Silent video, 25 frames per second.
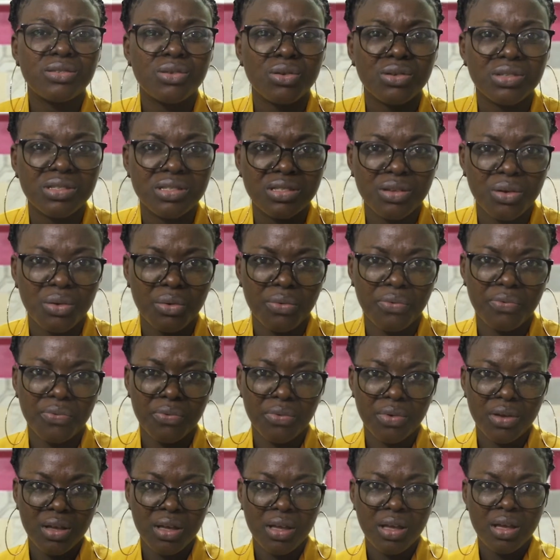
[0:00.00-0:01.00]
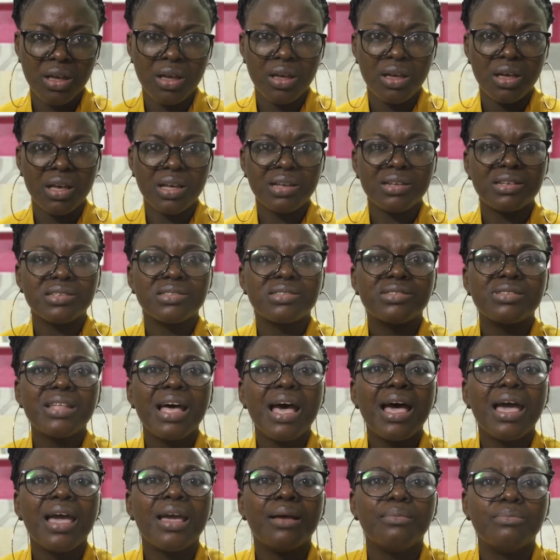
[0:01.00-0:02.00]
yourself. It is
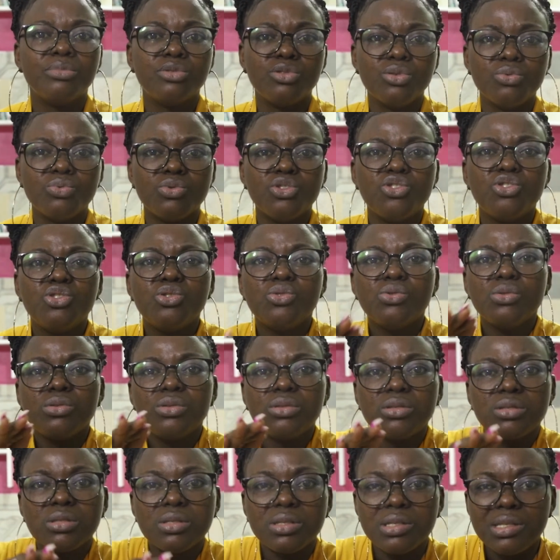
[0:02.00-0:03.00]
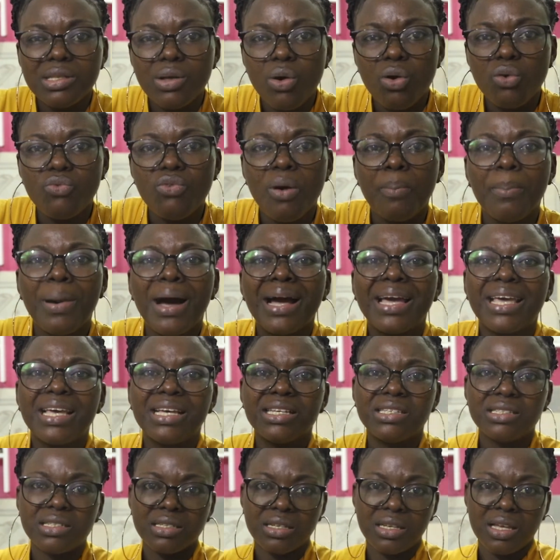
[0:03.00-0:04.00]
time to reduce
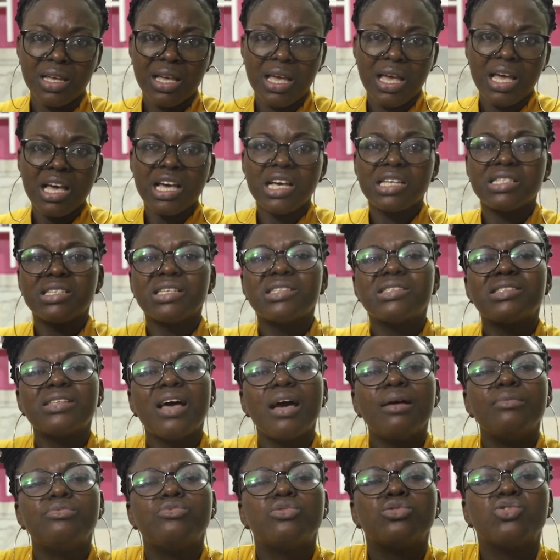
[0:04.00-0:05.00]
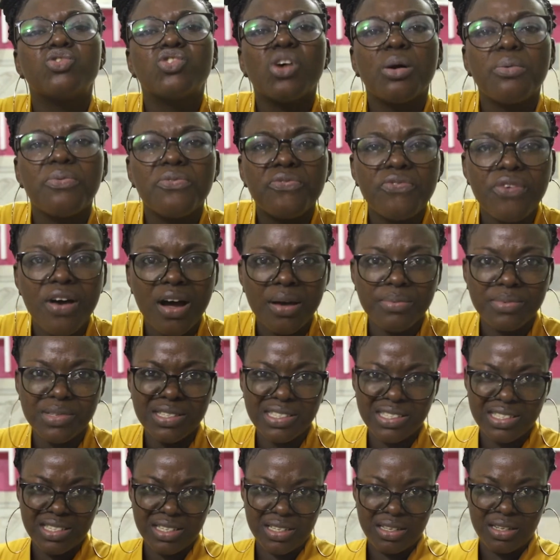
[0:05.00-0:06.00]
overpackaging. It is time to stop
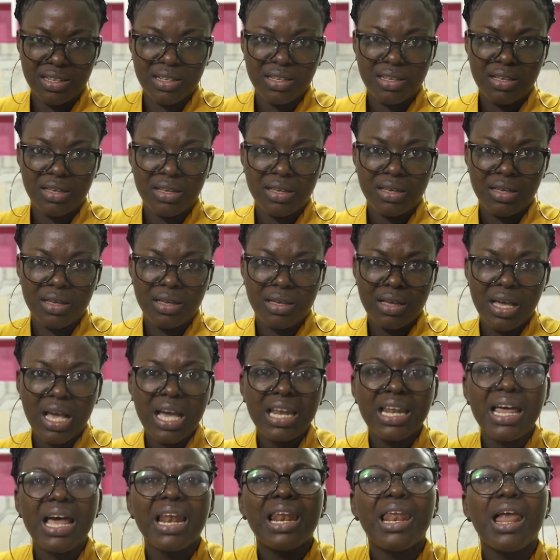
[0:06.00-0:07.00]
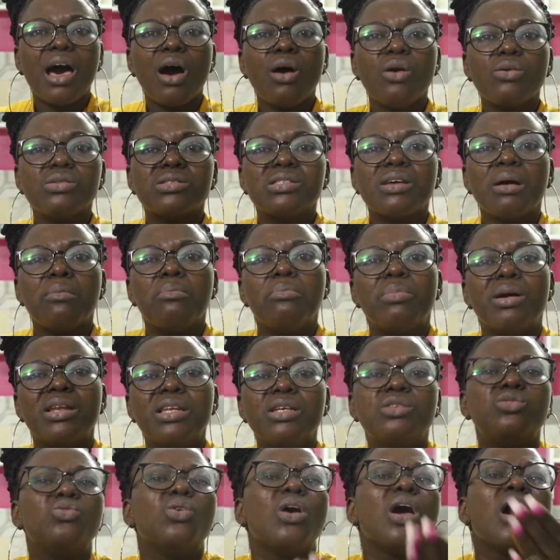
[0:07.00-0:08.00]
farming and allow
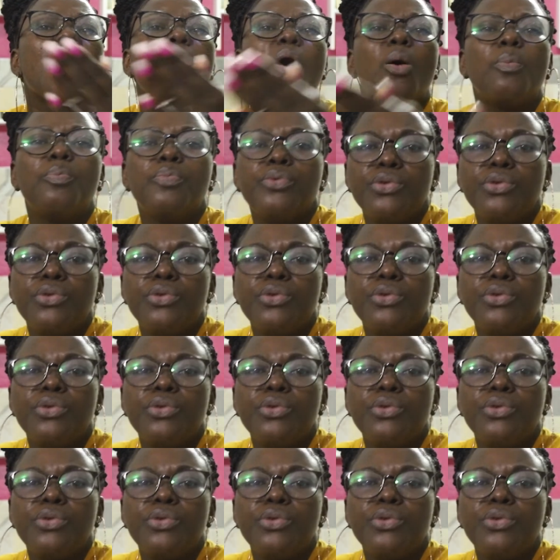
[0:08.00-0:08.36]
somebody to help